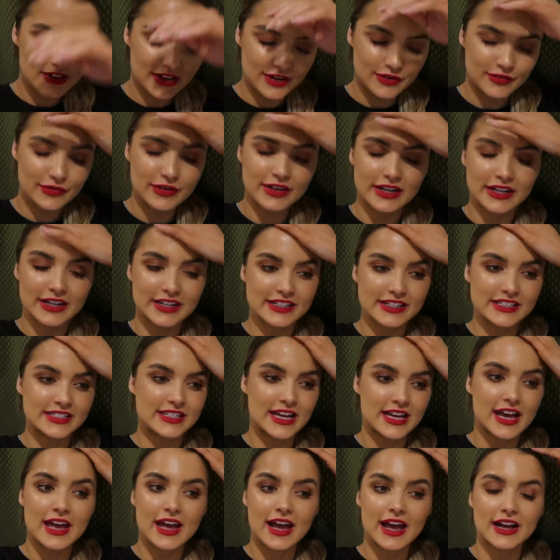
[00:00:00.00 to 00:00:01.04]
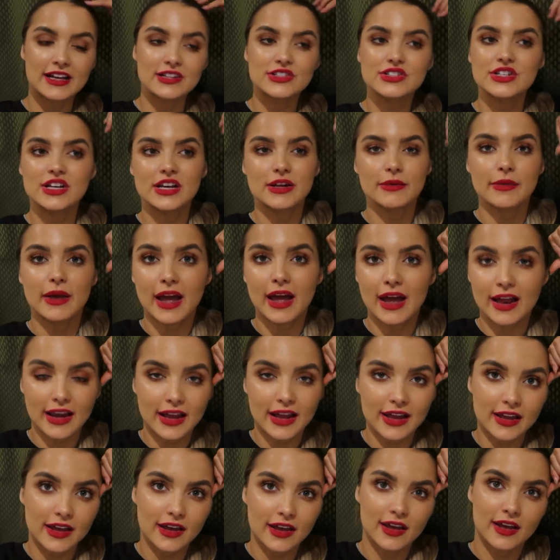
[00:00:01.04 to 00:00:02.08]
I've had a really good day, actually. We had
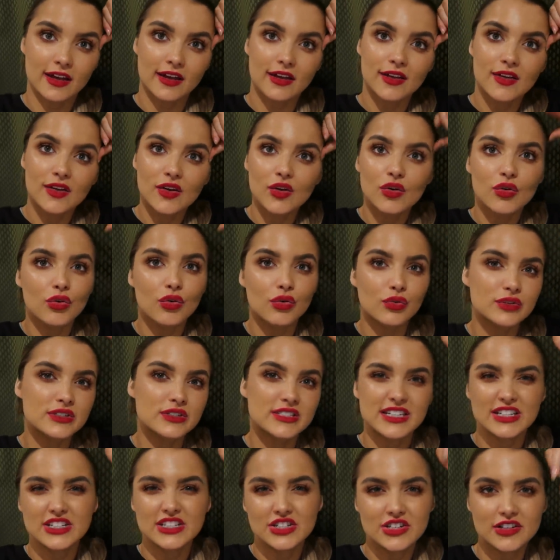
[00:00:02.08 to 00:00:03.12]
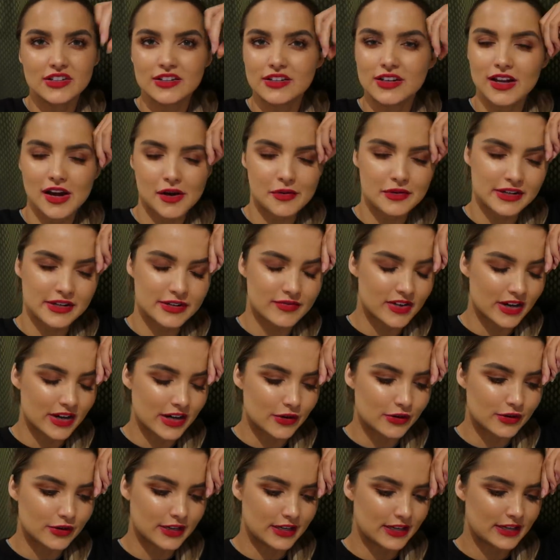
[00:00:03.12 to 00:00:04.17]
like a audition, I wouldn't really
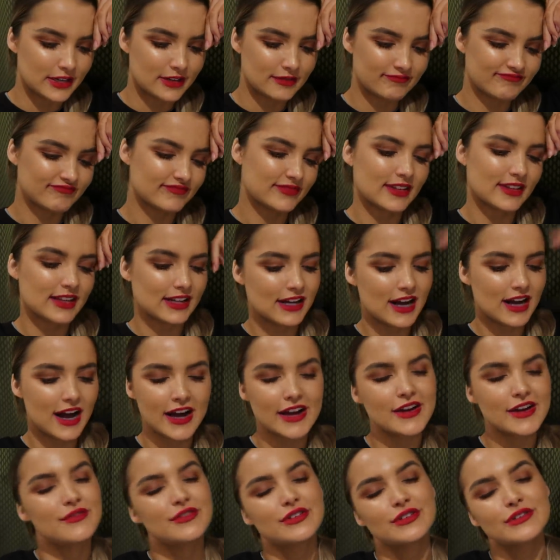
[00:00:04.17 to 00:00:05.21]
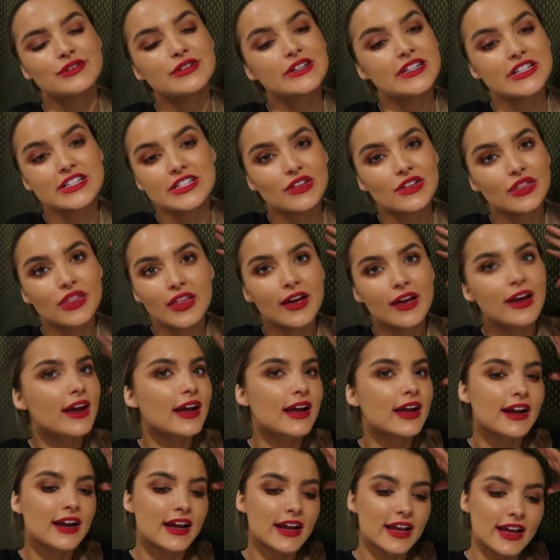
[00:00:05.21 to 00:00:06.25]
call it, kind of an audition
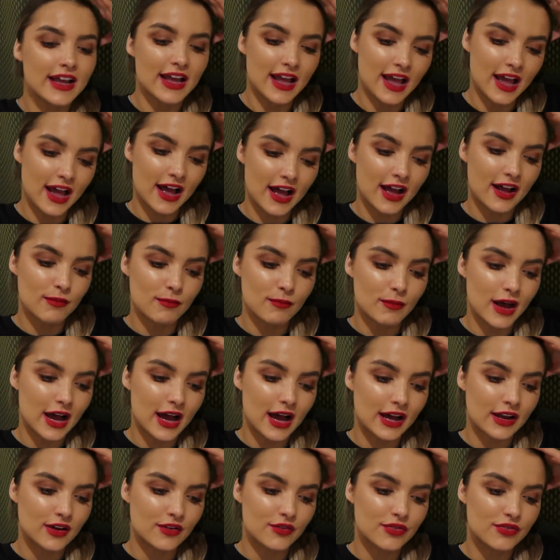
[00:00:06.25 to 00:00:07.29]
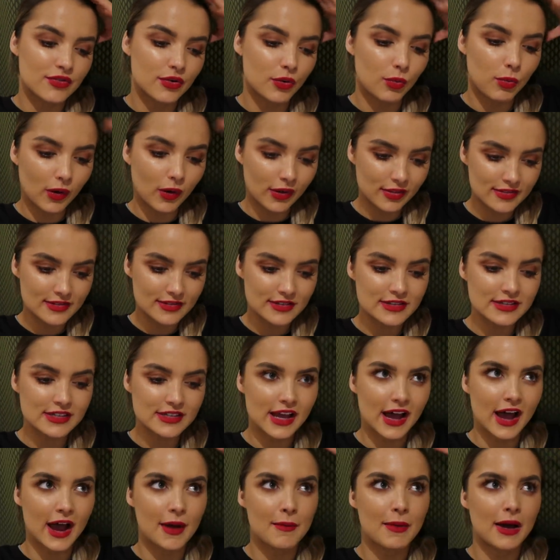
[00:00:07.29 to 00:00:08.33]
thing, and for once
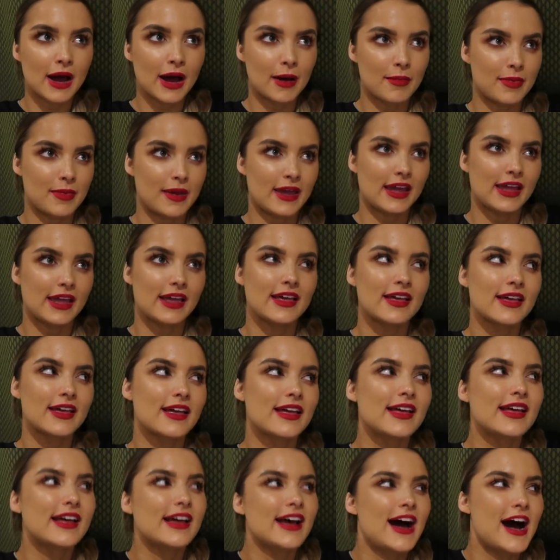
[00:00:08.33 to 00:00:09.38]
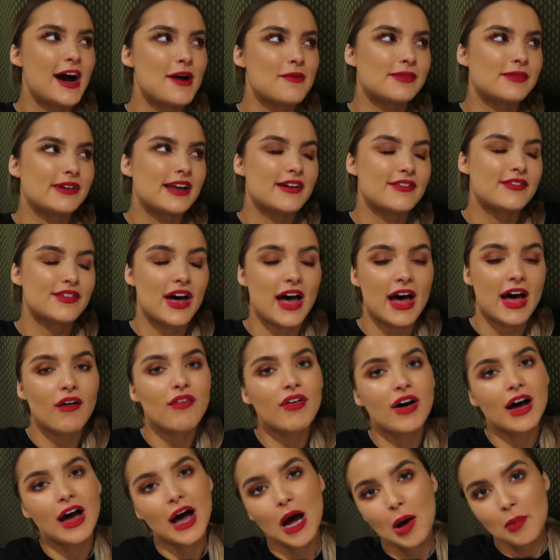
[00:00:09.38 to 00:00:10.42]
I'm happy. I'm never
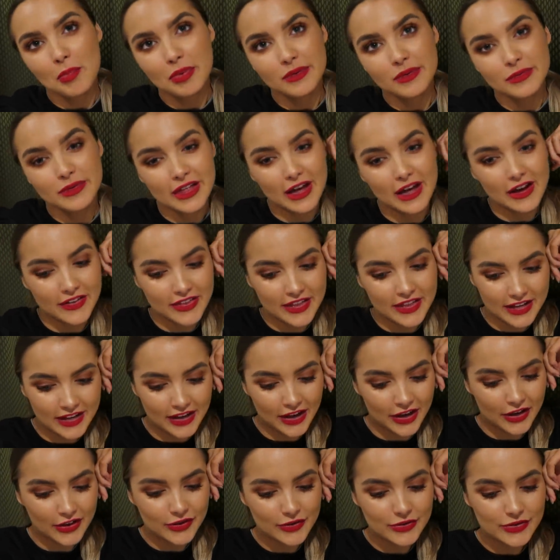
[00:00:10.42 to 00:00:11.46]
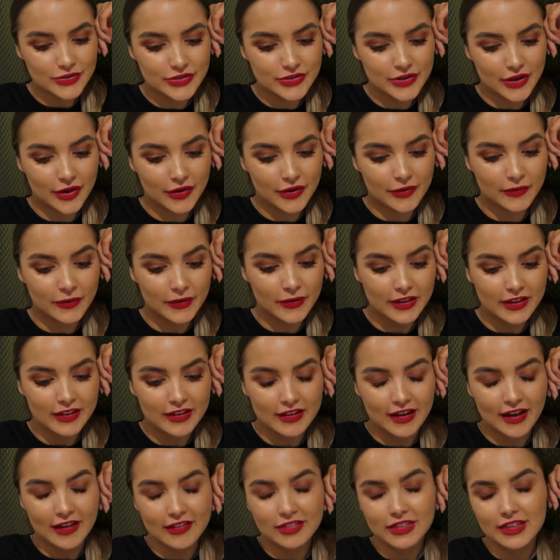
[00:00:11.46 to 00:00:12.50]
ever happy with how they go, so
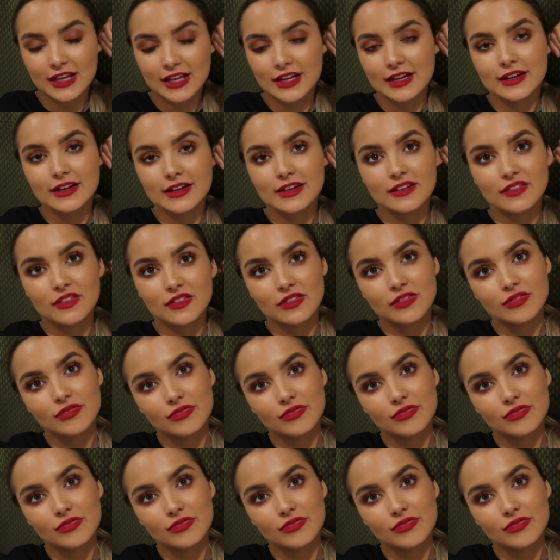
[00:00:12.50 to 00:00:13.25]
I think